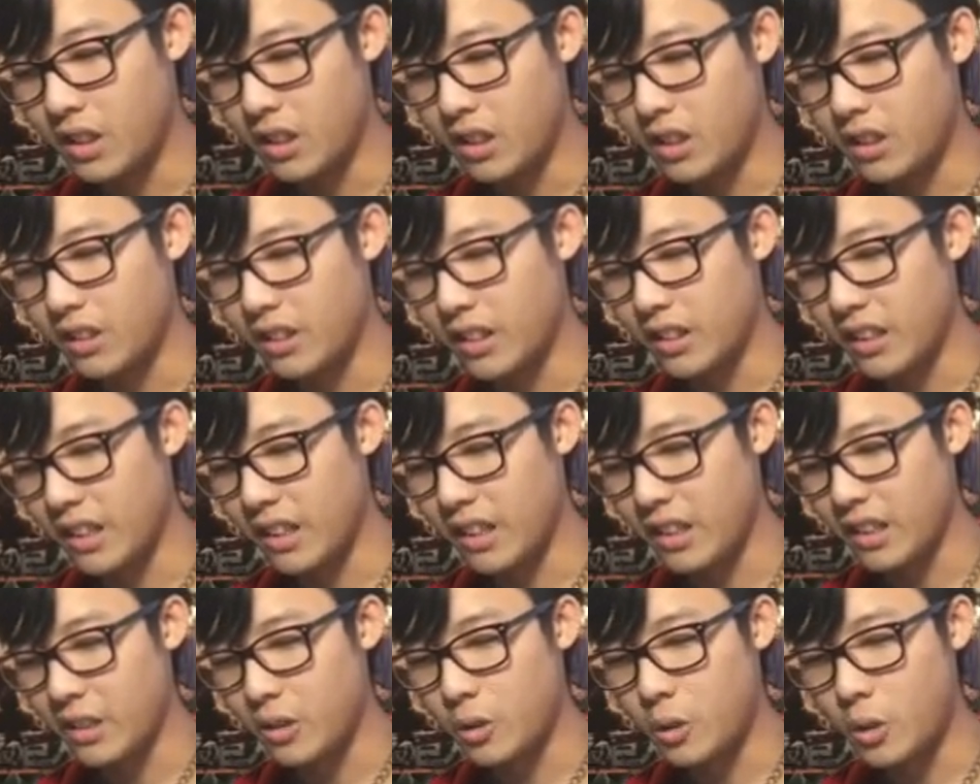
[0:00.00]
on
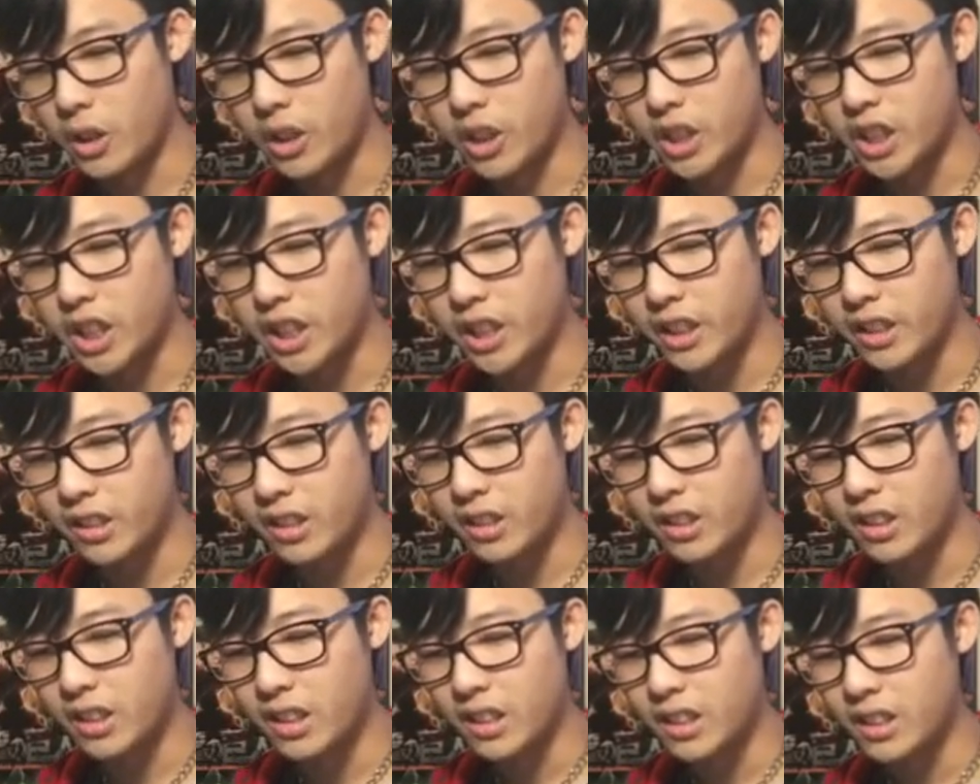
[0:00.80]
a orange
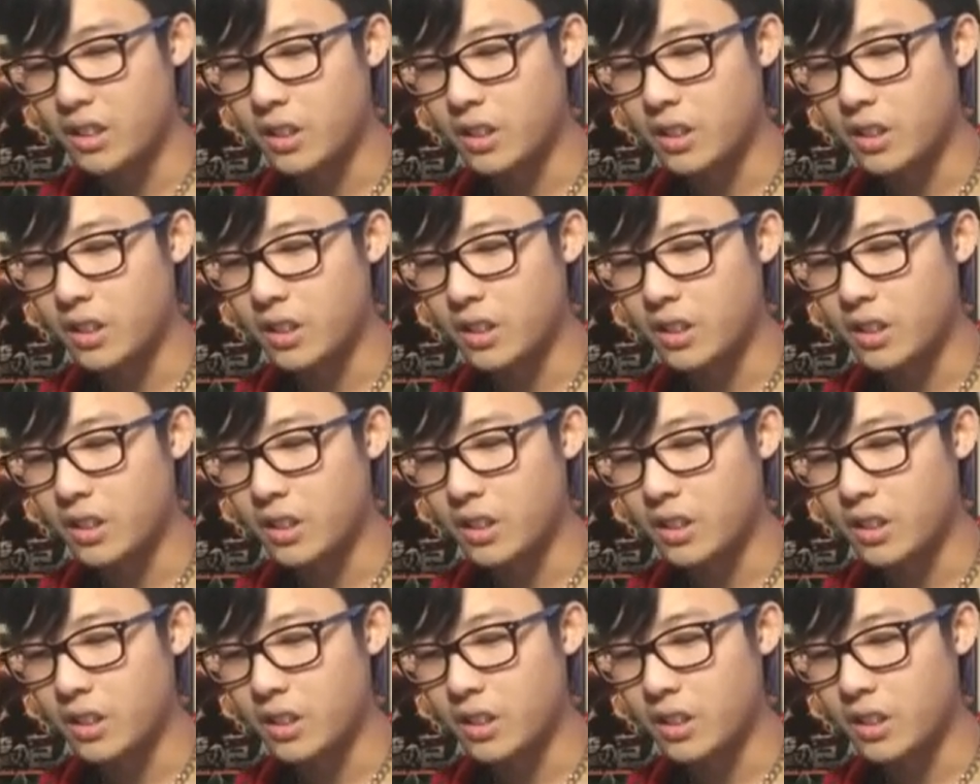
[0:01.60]
shield.